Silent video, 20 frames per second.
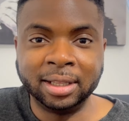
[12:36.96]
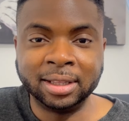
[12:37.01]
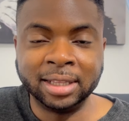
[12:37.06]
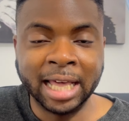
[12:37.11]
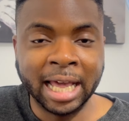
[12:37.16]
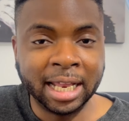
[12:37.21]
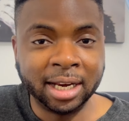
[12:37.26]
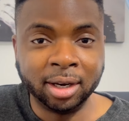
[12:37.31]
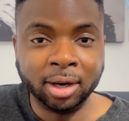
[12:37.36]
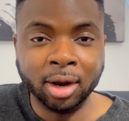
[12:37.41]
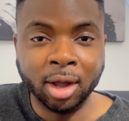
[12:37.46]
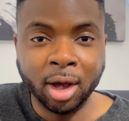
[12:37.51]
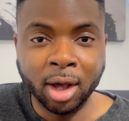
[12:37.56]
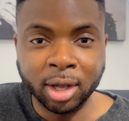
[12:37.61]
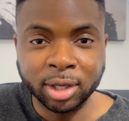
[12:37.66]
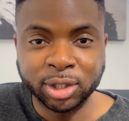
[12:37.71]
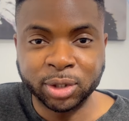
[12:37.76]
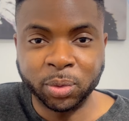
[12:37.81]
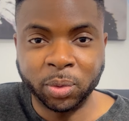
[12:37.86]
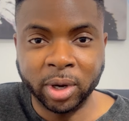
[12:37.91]
that
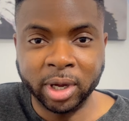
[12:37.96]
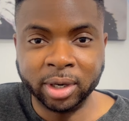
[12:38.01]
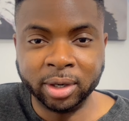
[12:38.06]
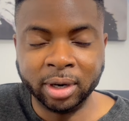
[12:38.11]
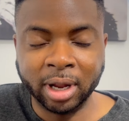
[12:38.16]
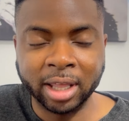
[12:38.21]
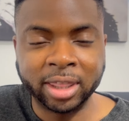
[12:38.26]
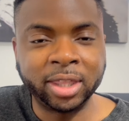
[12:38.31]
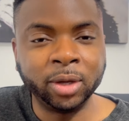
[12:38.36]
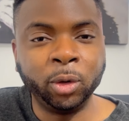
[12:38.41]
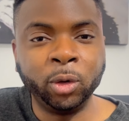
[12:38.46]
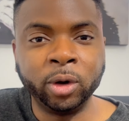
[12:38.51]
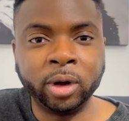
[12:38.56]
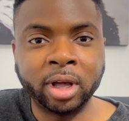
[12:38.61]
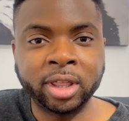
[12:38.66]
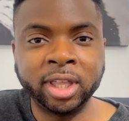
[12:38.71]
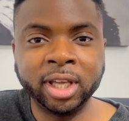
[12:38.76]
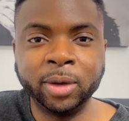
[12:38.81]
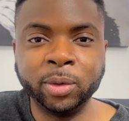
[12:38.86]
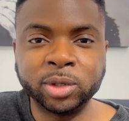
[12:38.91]
last one, I think
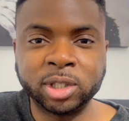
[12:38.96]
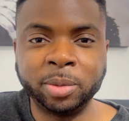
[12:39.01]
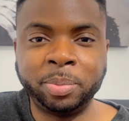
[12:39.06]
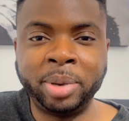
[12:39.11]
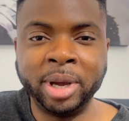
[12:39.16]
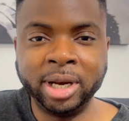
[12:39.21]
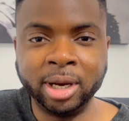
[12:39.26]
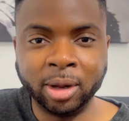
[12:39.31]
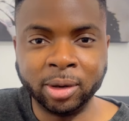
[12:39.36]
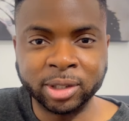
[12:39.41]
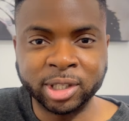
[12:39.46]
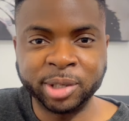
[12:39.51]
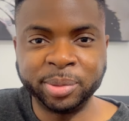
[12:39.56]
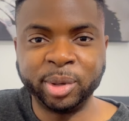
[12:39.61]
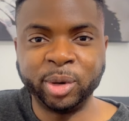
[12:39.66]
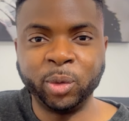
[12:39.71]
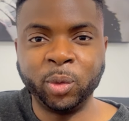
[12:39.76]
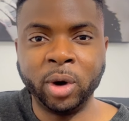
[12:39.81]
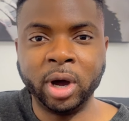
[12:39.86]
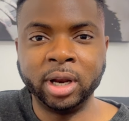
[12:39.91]
it was the
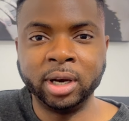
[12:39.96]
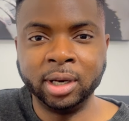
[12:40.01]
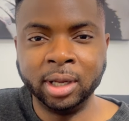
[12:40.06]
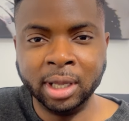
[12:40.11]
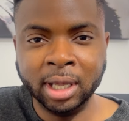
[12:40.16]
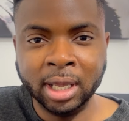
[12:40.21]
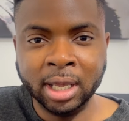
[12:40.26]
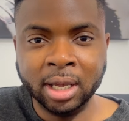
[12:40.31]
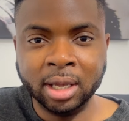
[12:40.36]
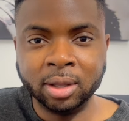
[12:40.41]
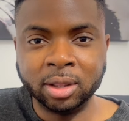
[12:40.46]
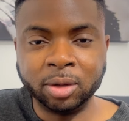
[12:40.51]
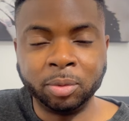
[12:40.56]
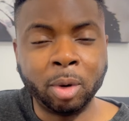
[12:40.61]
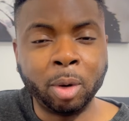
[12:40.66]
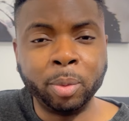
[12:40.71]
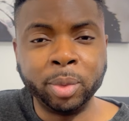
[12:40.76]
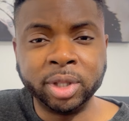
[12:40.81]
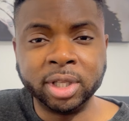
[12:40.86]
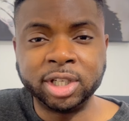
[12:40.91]
penultimate one, the
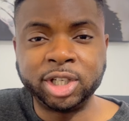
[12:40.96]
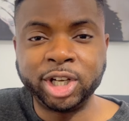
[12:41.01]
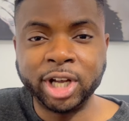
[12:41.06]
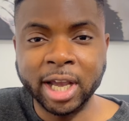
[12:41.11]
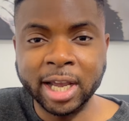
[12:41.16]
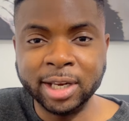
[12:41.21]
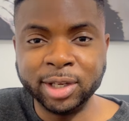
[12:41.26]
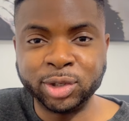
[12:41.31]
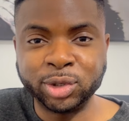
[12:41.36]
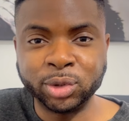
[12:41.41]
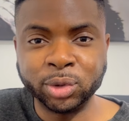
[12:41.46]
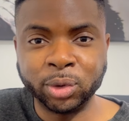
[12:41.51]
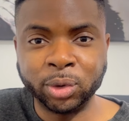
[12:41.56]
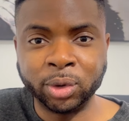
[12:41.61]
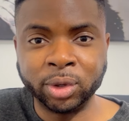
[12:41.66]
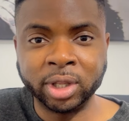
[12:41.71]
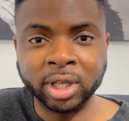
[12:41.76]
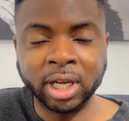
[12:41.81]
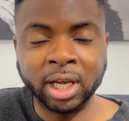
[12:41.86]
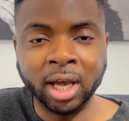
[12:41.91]
one with the
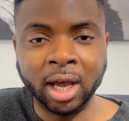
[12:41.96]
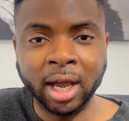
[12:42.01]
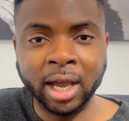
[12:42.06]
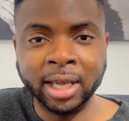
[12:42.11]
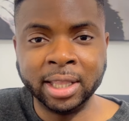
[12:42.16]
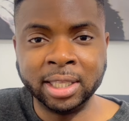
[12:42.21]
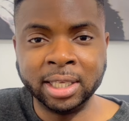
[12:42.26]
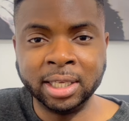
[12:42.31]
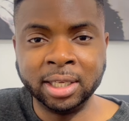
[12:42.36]
chainsaw, the guy,